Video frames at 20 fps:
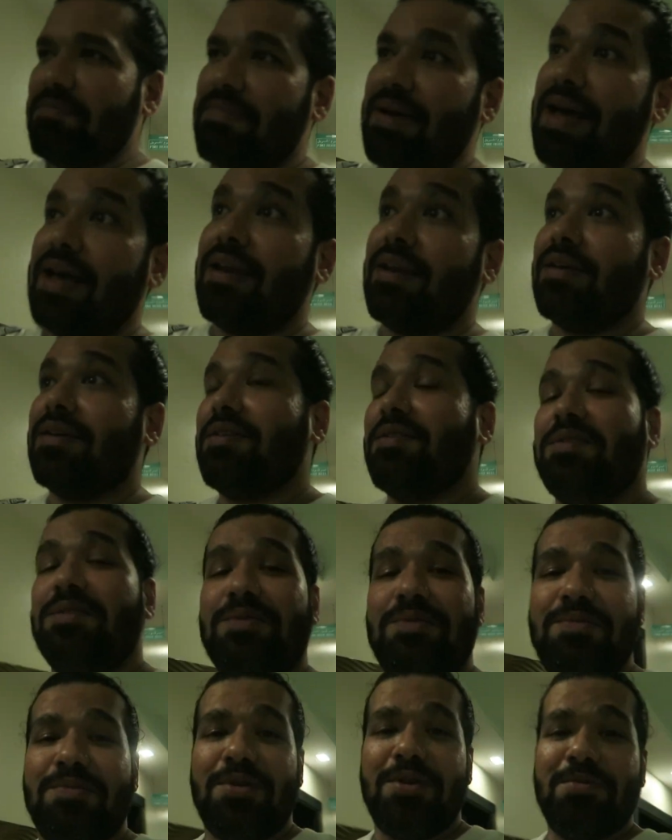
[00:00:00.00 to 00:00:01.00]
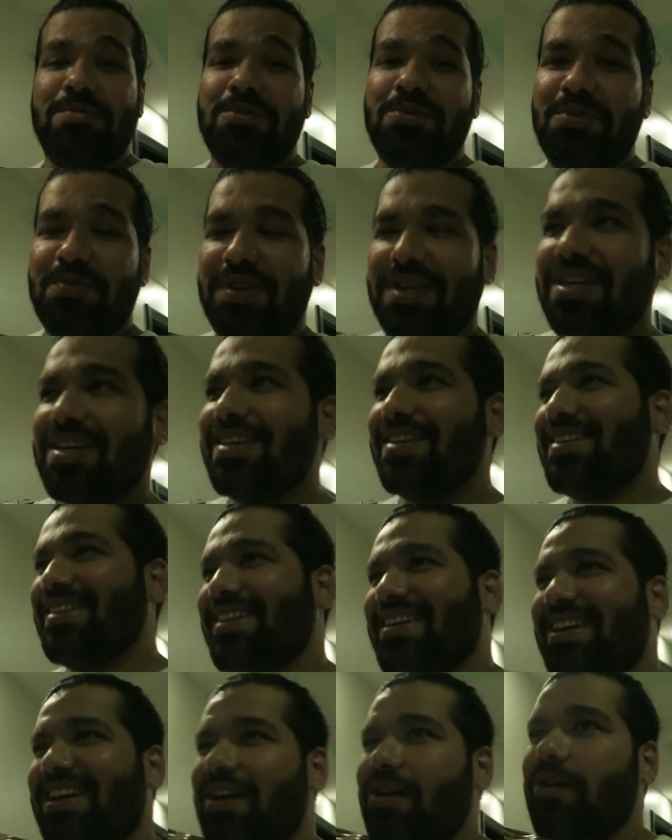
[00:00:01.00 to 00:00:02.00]
Man, what a movie.
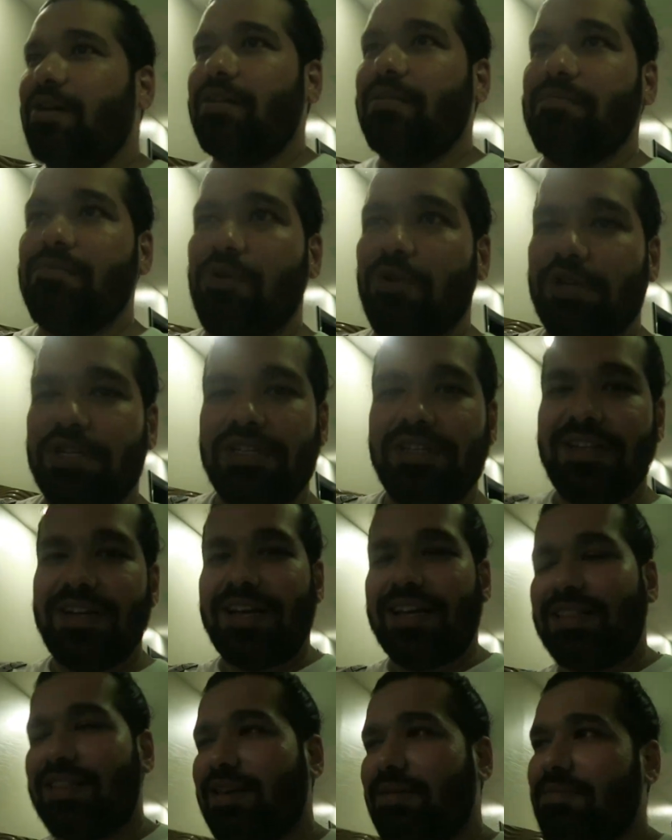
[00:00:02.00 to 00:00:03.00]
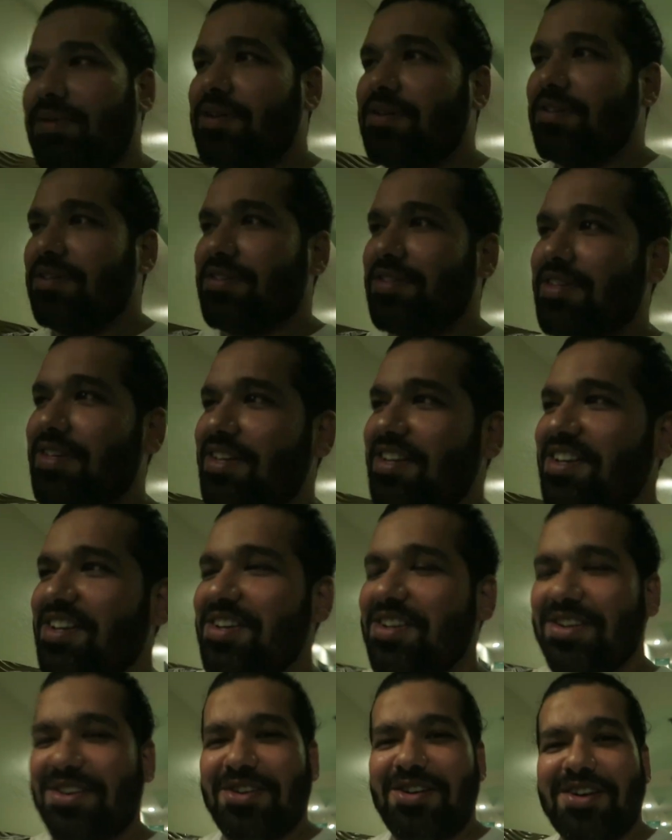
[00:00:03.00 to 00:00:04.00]
I got emotional, I think, because
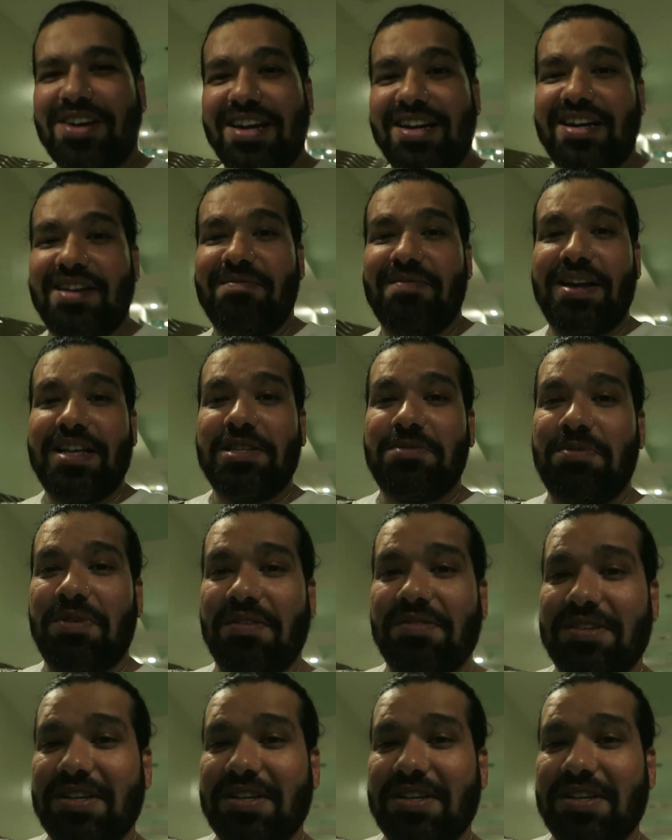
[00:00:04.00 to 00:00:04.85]
Rocket reminds me of